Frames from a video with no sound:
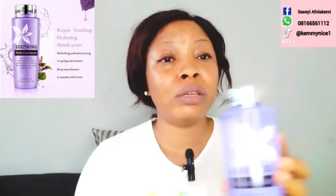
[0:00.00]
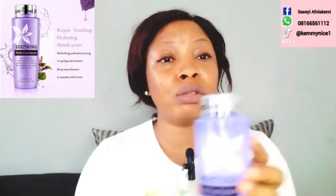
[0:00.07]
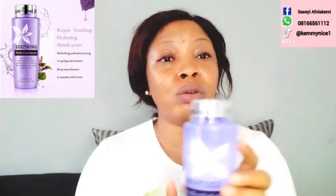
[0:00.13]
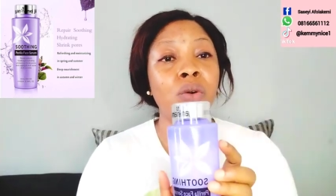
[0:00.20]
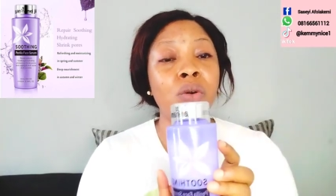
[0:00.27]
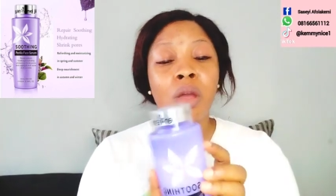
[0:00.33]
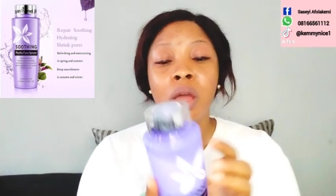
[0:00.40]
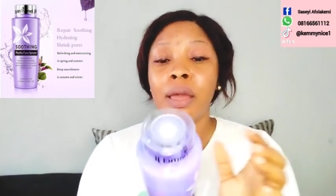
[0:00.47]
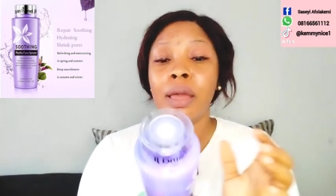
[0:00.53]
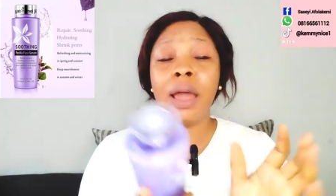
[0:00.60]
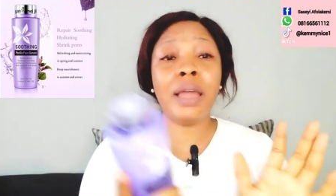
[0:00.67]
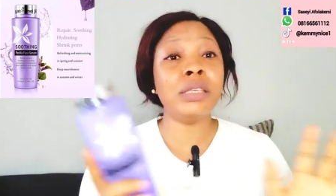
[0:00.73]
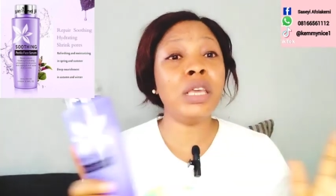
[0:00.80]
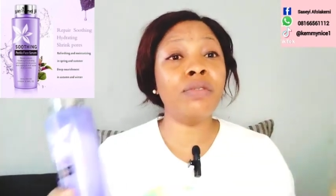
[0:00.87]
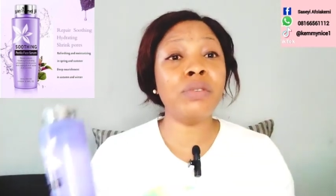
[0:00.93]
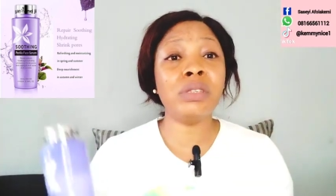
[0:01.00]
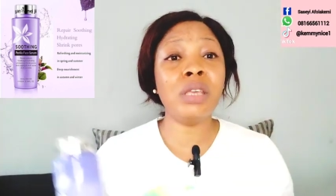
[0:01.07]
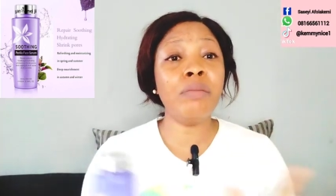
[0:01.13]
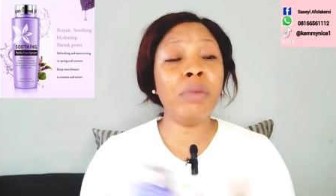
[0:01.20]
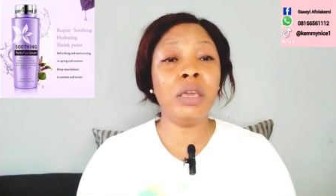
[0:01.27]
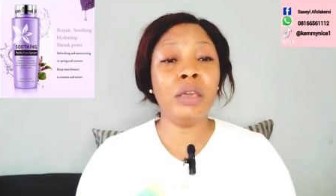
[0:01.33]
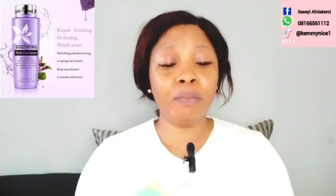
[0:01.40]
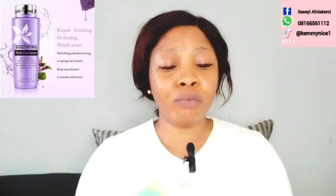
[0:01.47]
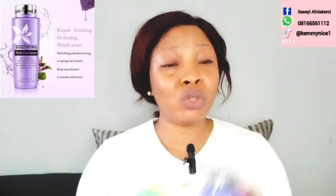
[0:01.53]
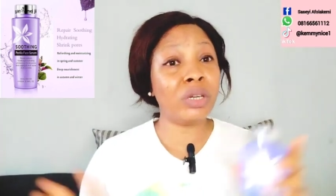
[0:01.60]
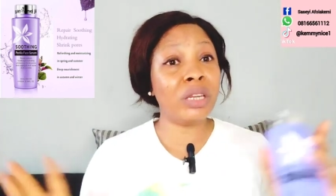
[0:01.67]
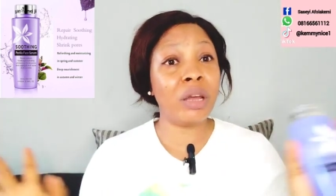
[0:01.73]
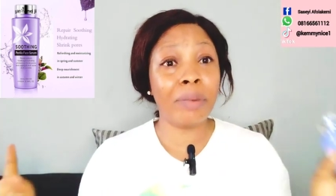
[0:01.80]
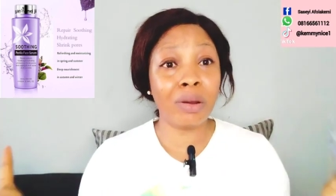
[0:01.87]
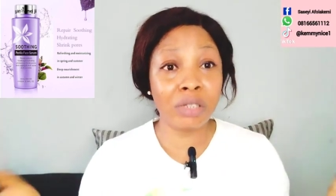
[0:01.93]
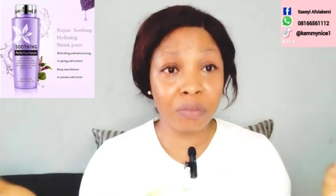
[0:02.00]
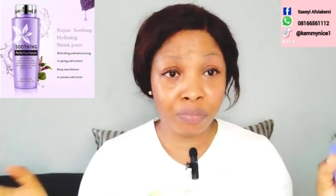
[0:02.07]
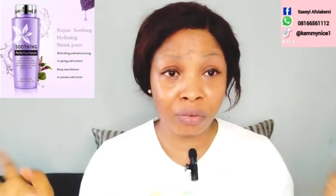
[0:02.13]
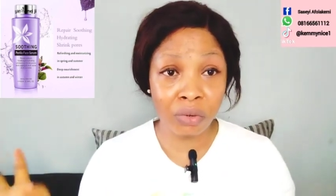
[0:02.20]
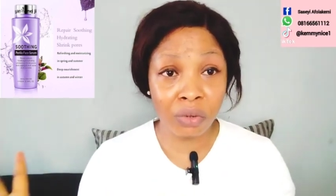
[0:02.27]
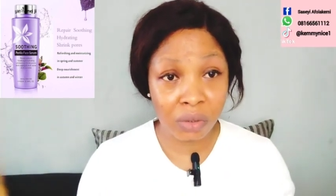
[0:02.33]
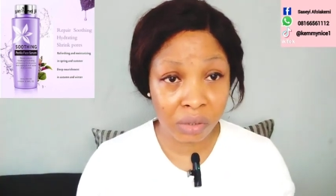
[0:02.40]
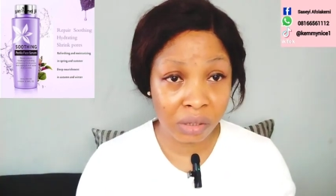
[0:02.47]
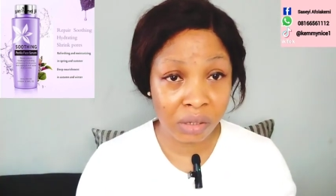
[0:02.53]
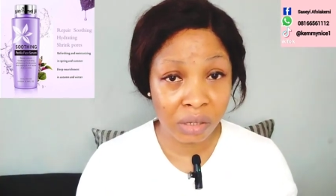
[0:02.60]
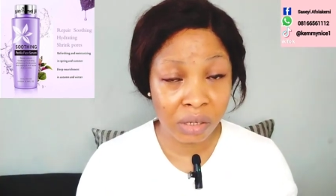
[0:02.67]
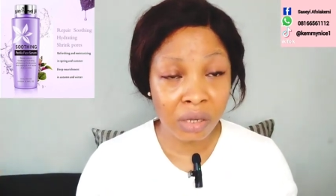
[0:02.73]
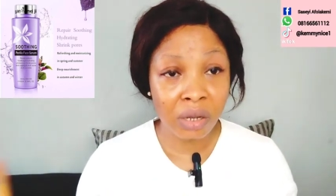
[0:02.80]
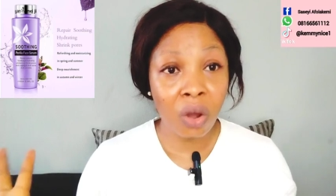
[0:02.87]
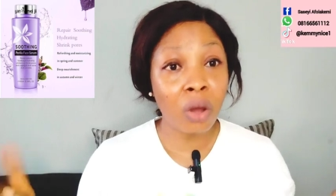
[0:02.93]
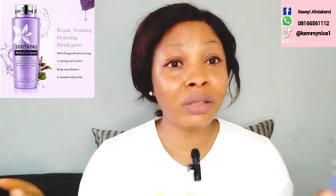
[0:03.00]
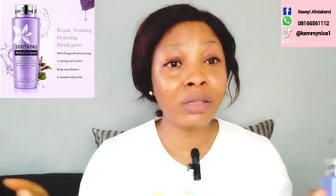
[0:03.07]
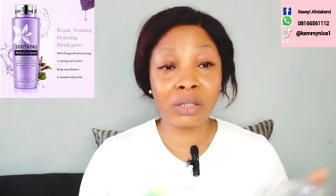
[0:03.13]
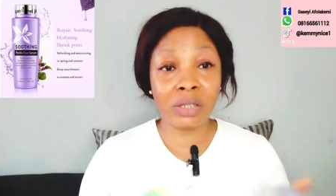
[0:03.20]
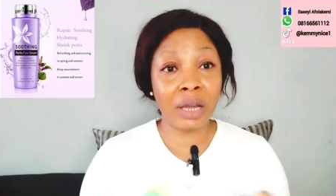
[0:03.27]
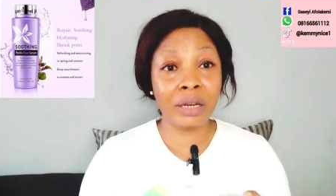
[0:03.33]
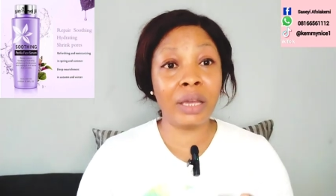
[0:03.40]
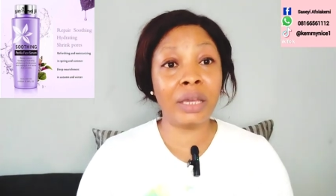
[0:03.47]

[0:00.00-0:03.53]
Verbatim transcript: So guys, if you see me talking about a product on this channel,